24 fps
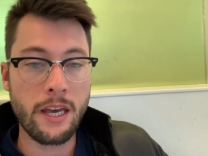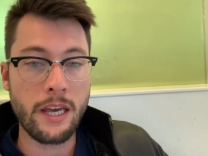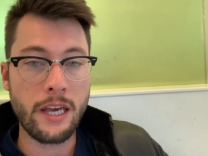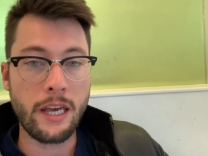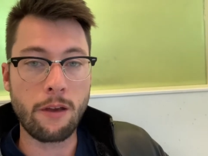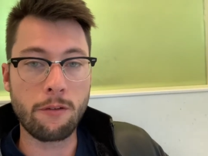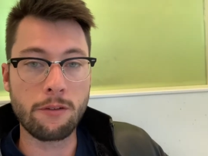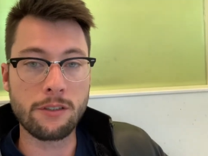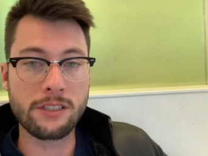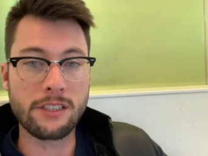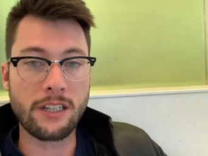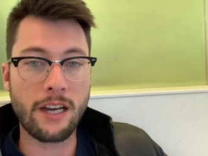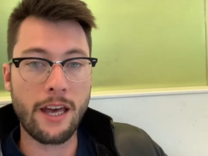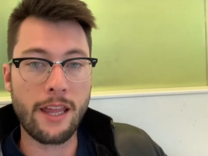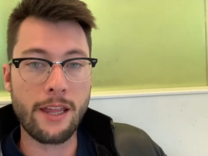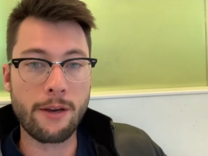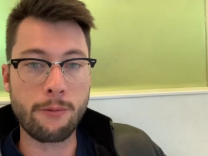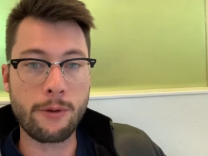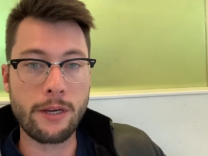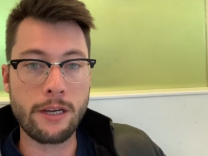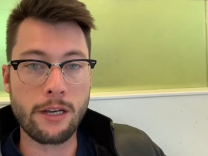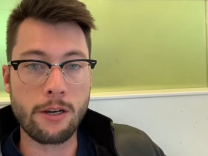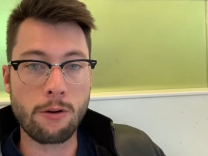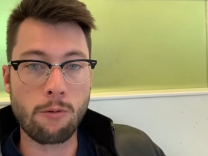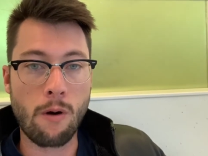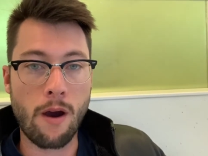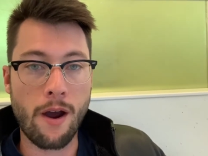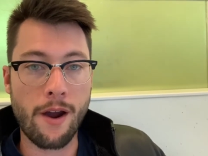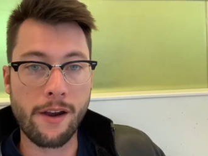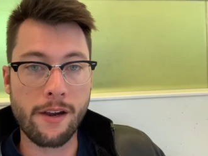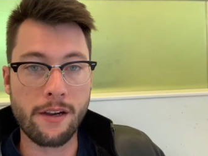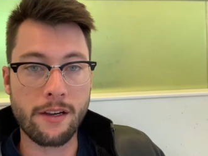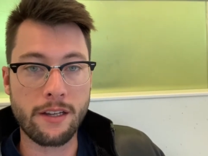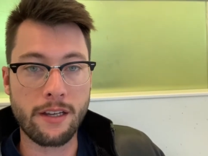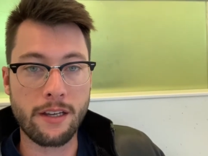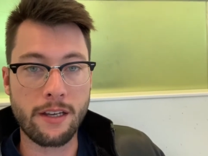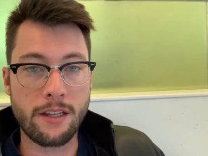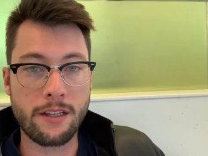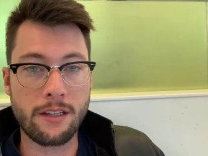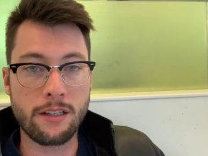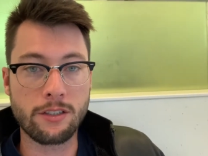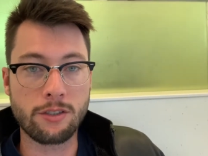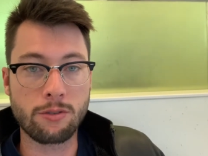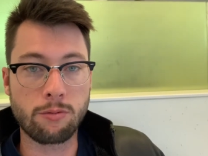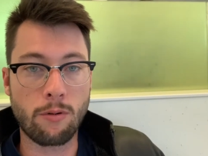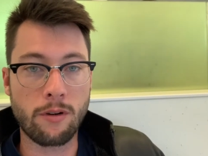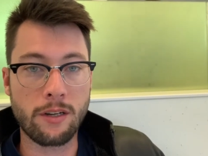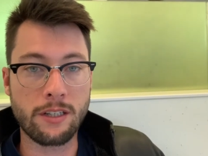He was a guy that we acquired in the
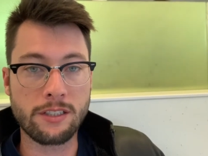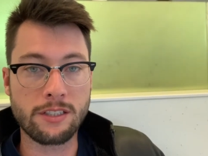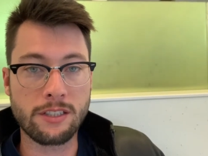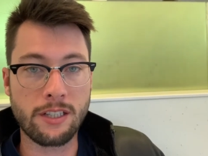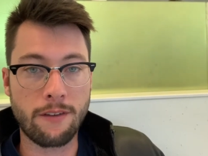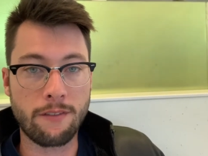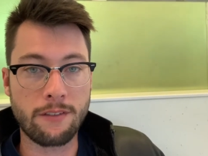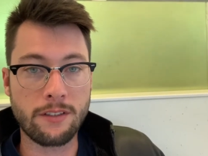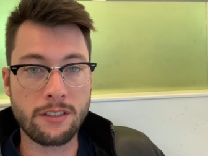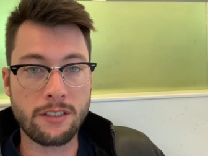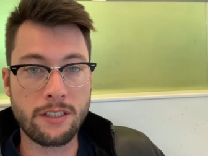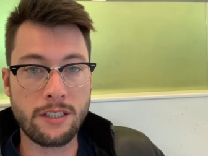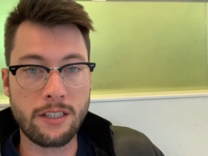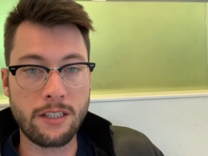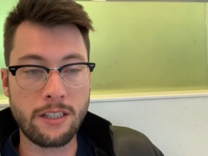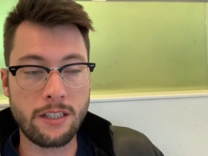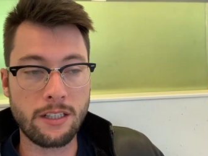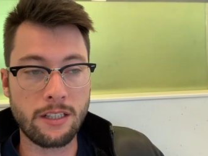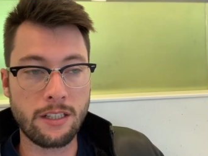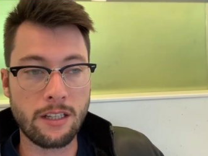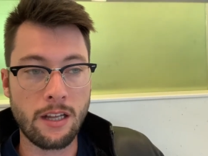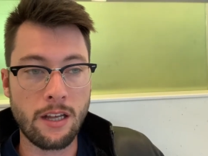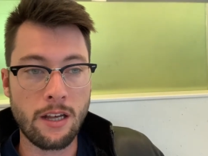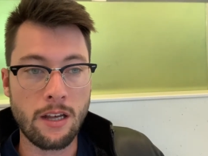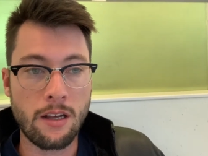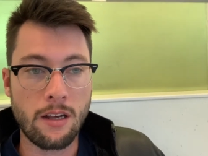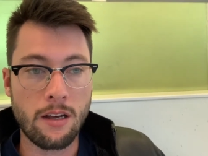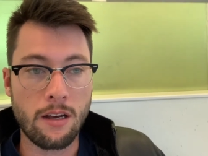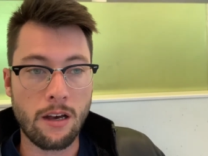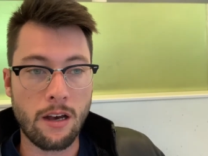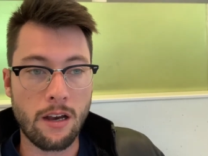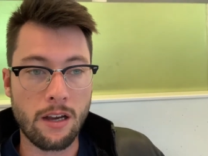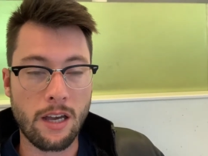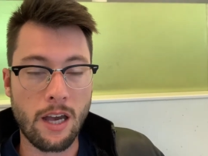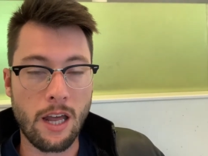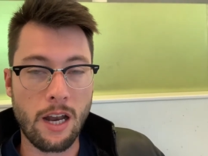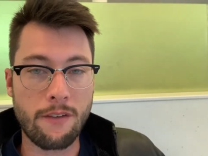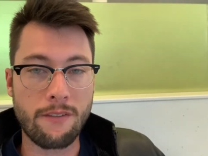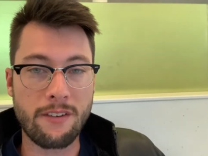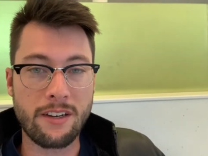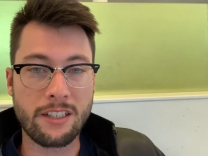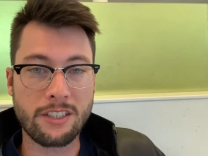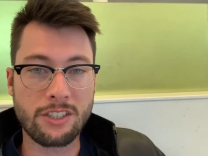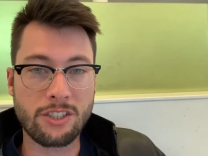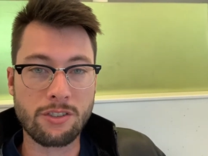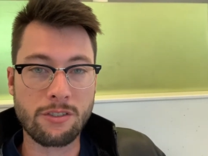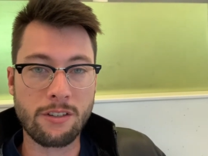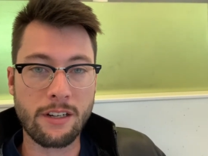2017, kind of at a
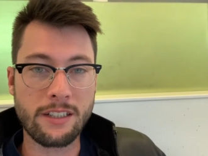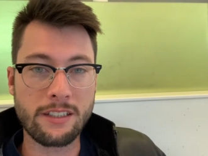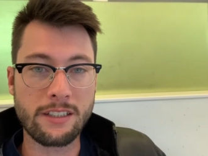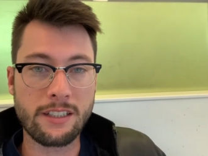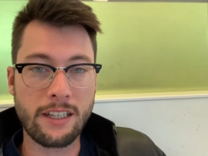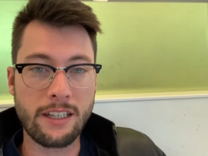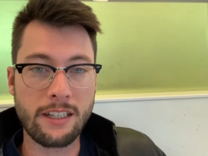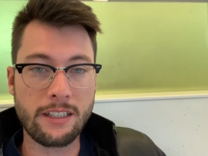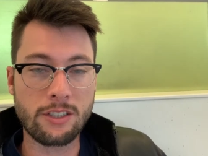trade